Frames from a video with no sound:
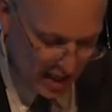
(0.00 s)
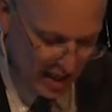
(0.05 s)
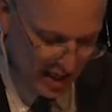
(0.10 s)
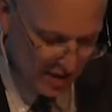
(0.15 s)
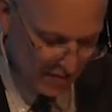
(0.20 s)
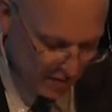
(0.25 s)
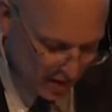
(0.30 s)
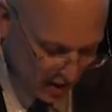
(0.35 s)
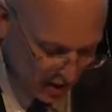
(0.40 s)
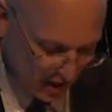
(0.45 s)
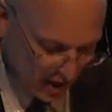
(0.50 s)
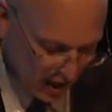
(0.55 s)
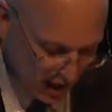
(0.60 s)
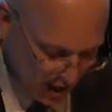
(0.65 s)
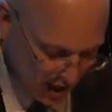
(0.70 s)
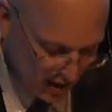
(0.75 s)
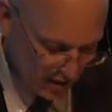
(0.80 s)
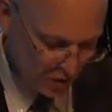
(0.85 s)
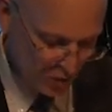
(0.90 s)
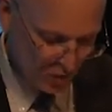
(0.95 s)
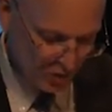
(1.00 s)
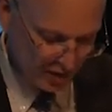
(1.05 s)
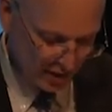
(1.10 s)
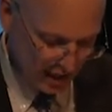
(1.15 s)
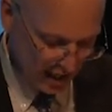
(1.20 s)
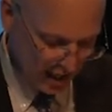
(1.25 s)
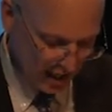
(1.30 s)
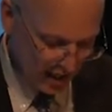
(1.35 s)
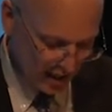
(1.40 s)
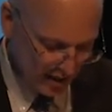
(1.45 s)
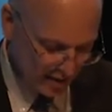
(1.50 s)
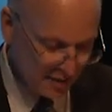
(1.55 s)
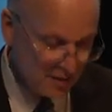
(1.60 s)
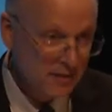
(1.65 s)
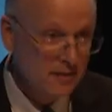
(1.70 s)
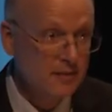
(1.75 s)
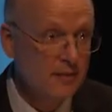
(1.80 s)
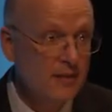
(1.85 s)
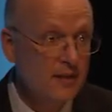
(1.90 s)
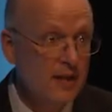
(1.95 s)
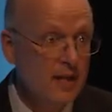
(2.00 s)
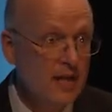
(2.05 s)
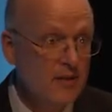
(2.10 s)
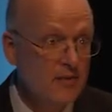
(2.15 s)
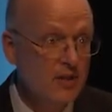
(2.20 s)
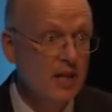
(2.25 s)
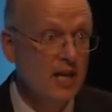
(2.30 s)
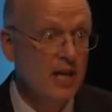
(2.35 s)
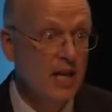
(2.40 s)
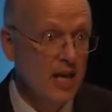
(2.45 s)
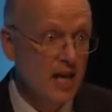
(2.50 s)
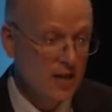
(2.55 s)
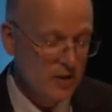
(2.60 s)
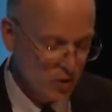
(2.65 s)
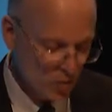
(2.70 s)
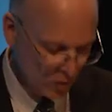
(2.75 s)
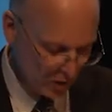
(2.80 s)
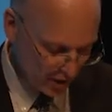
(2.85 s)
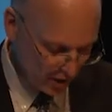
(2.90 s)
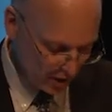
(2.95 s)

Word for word: even the gods will die. Even the gods will